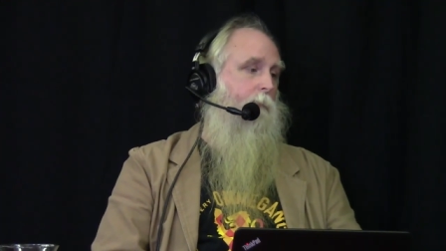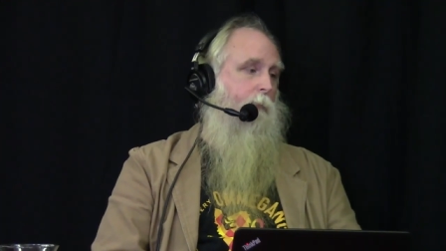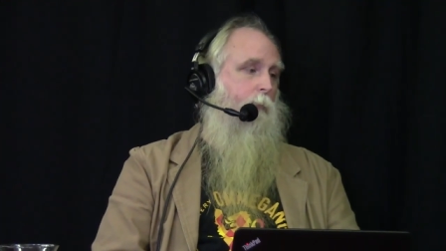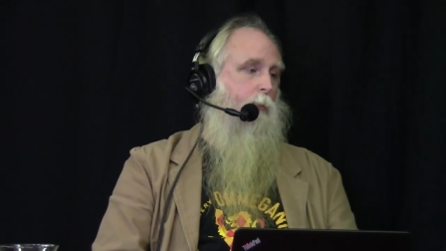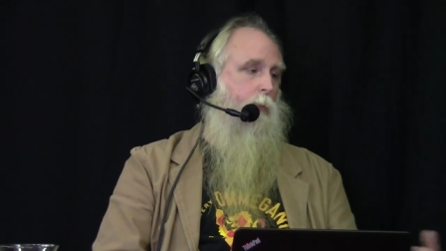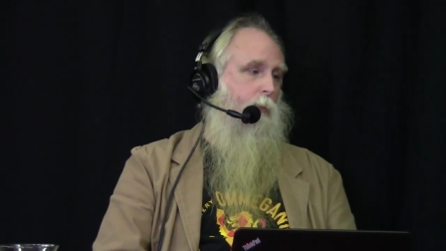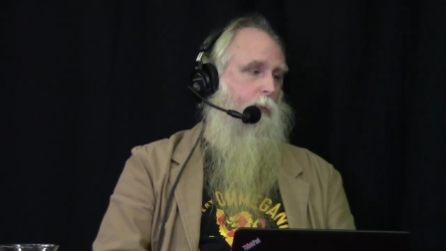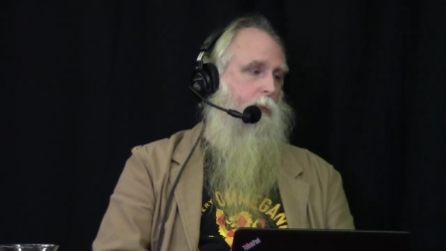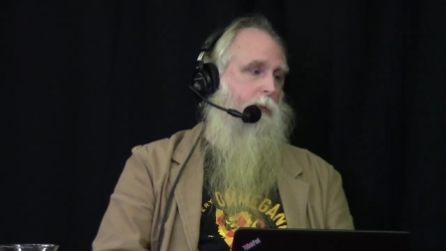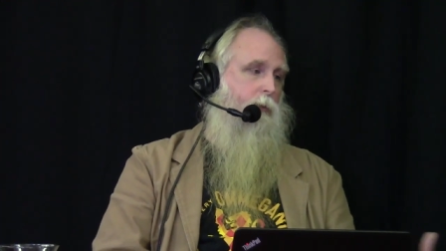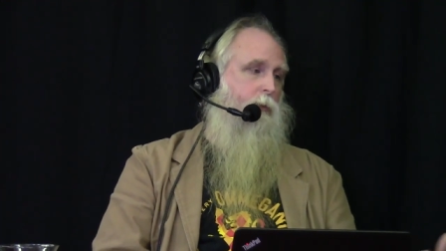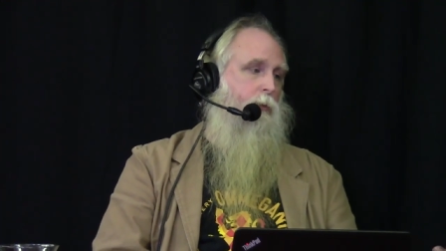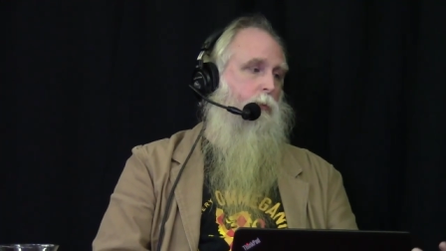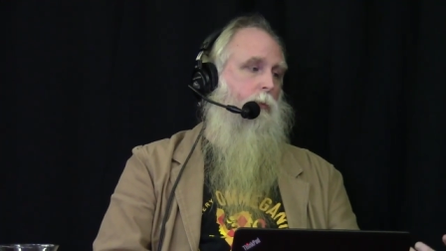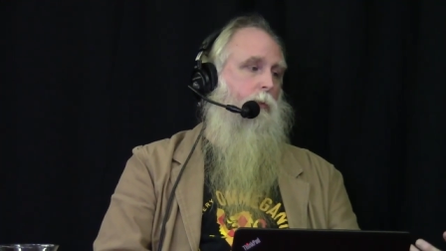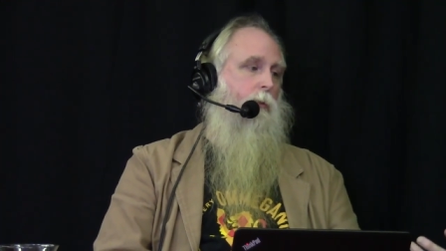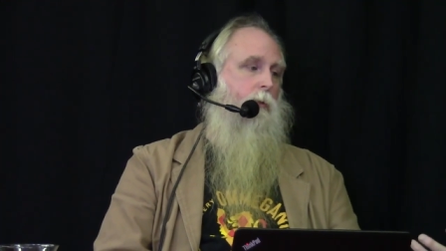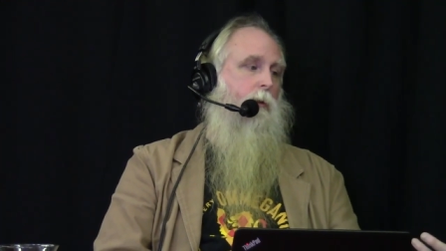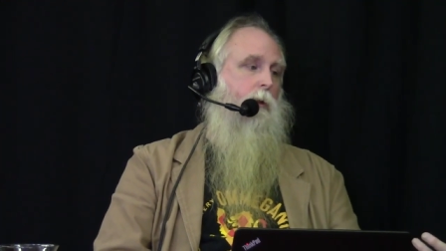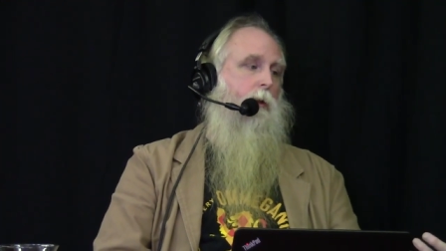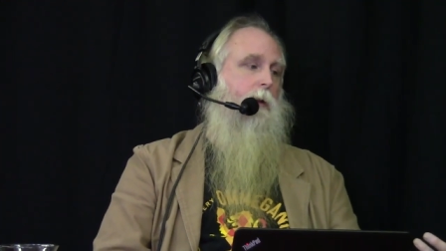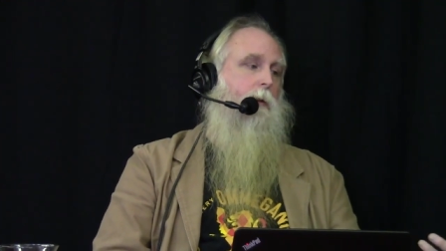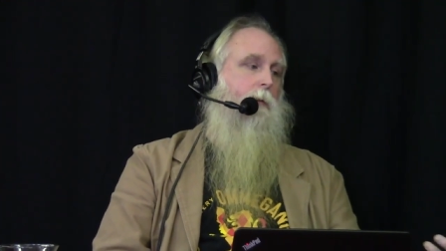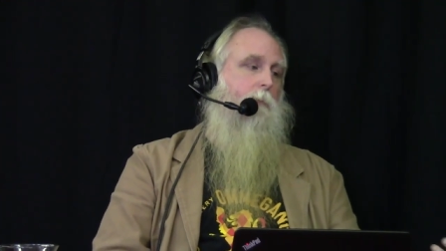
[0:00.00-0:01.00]
or
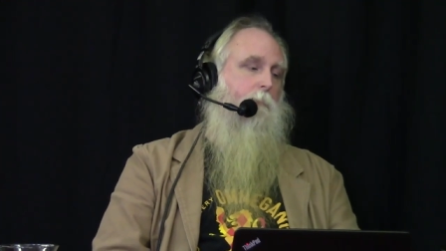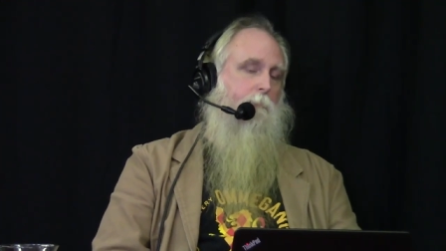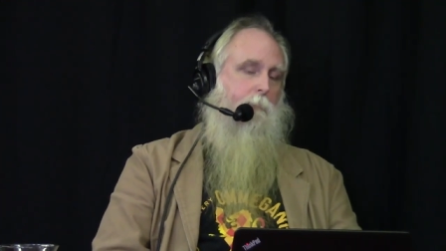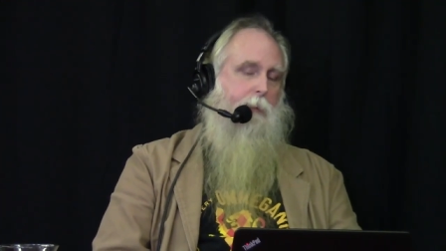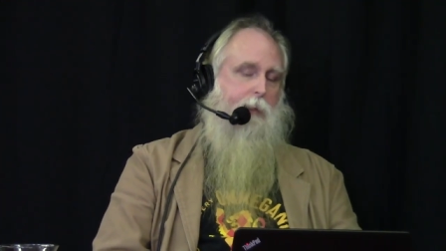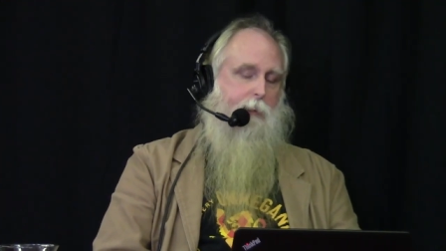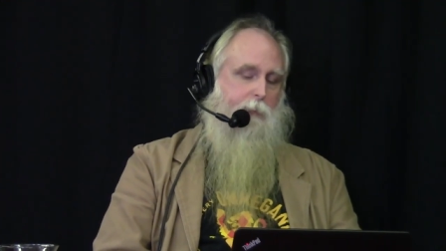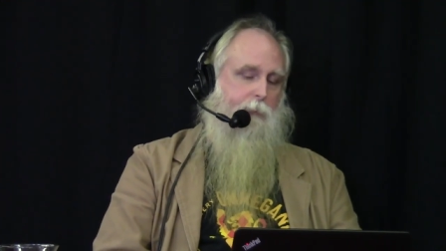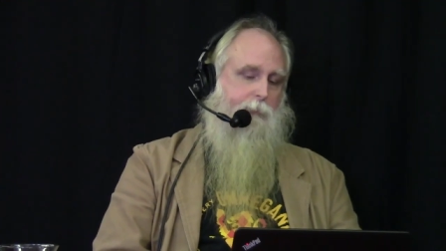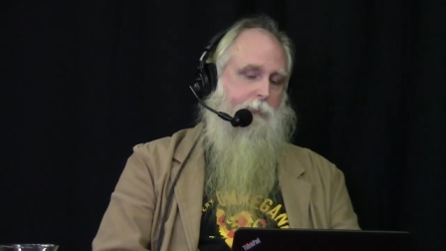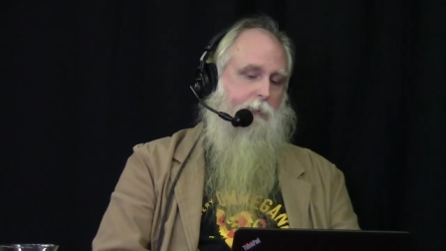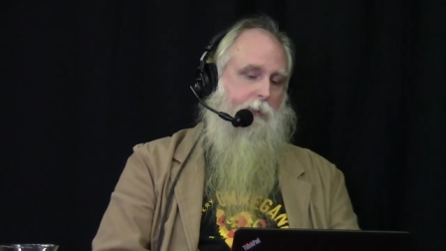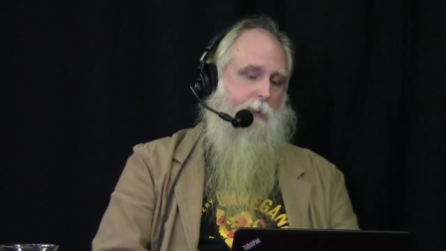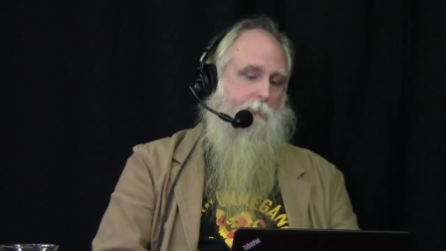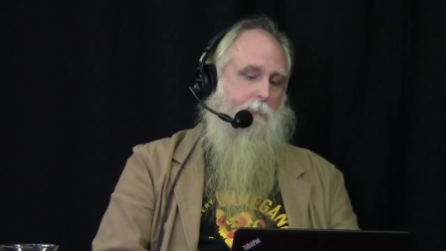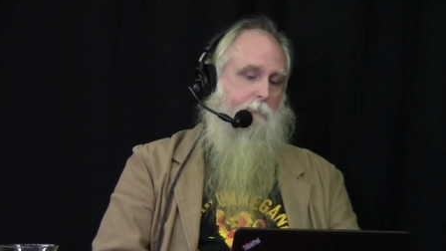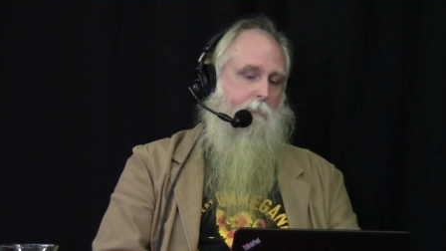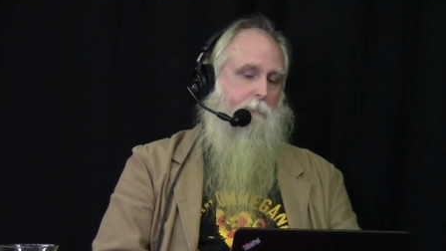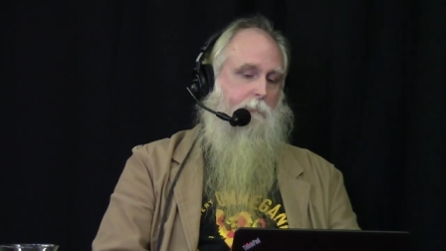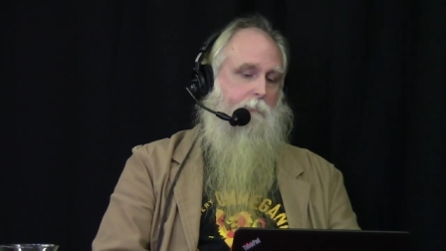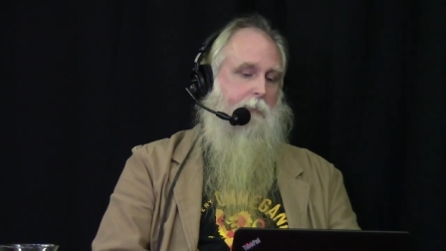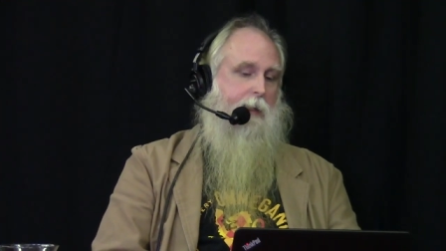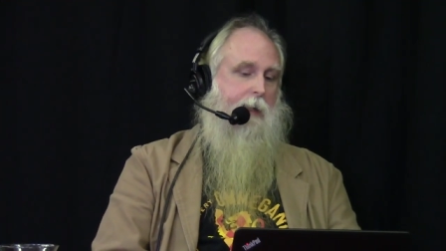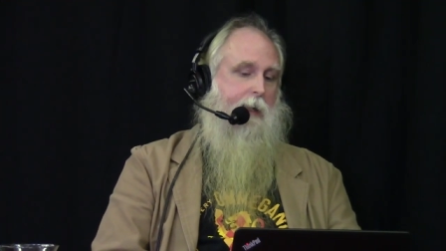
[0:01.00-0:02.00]
your mail
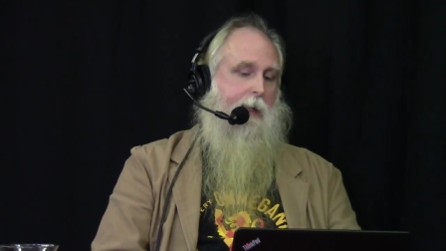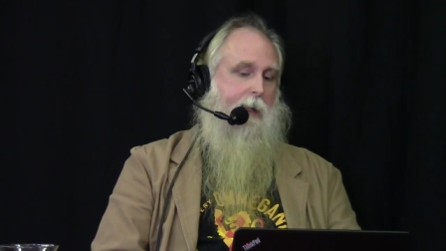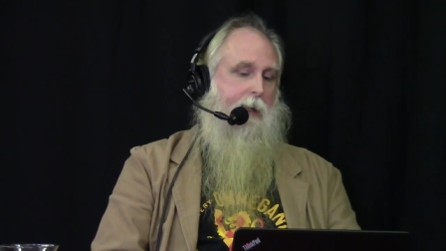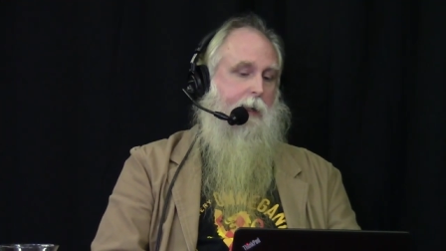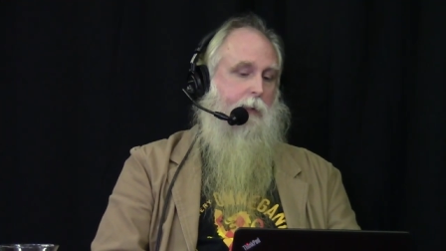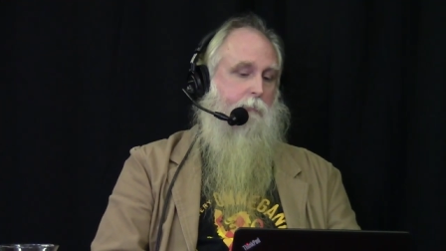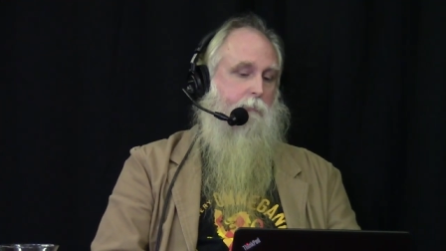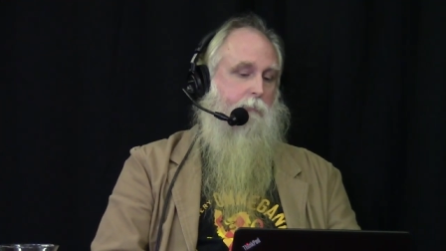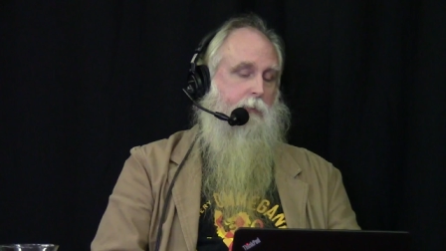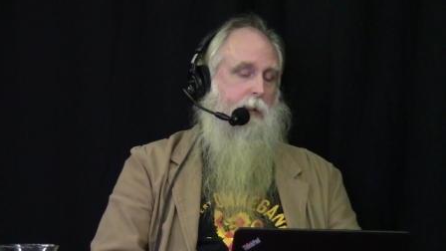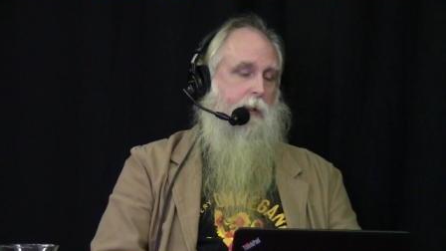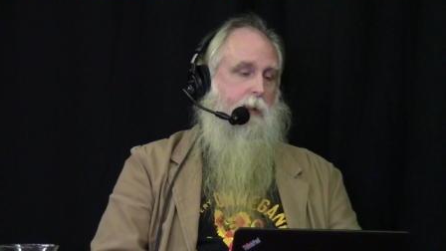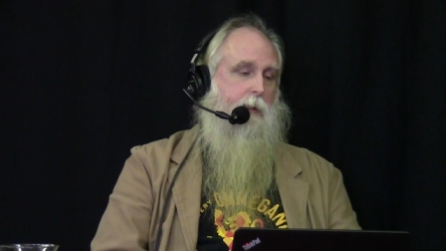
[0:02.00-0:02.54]
team may have,